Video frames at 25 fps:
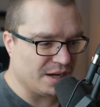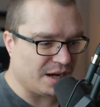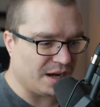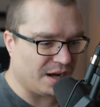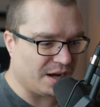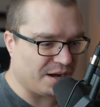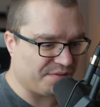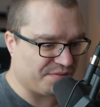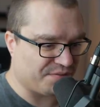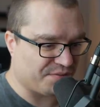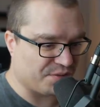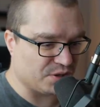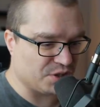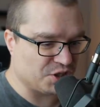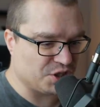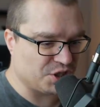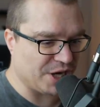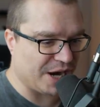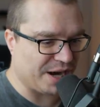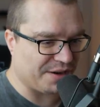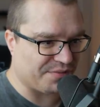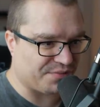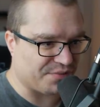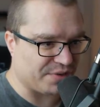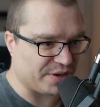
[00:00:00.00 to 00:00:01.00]
for
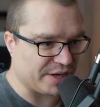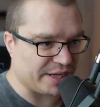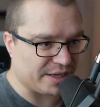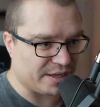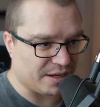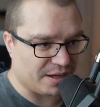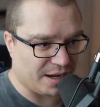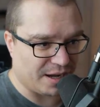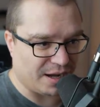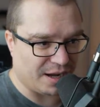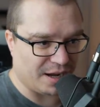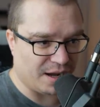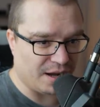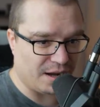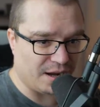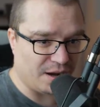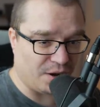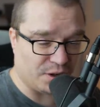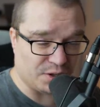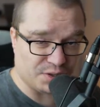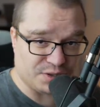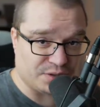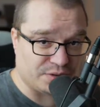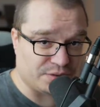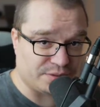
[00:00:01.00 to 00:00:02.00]
Geoffrey.
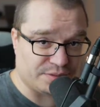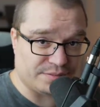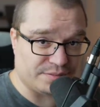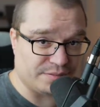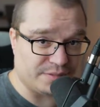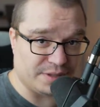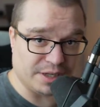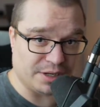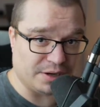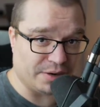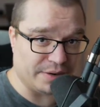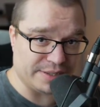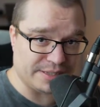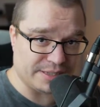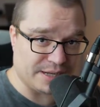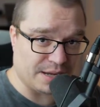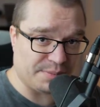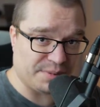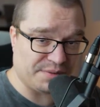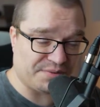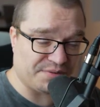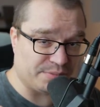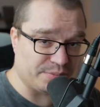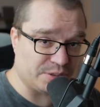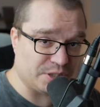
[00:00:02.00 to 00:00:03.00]
Also, you know, it's
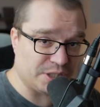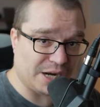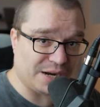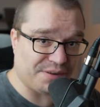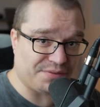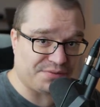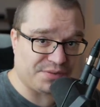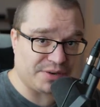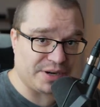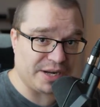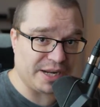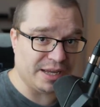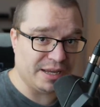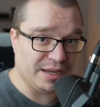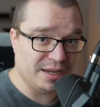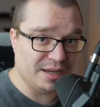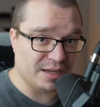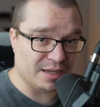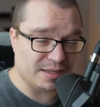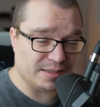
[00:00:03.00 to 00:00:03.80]
coming from Geoffrey.